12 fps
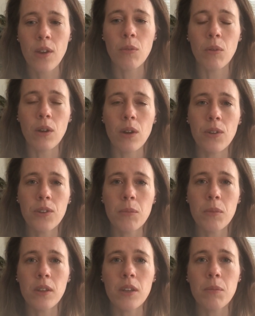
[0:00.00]
will
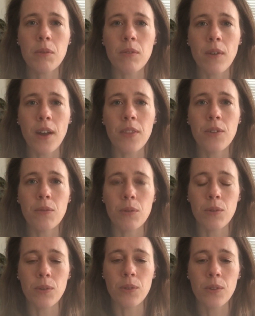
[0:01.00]
ultimately provide the
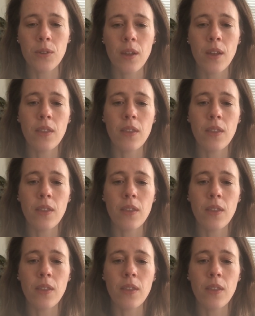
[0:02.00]
roots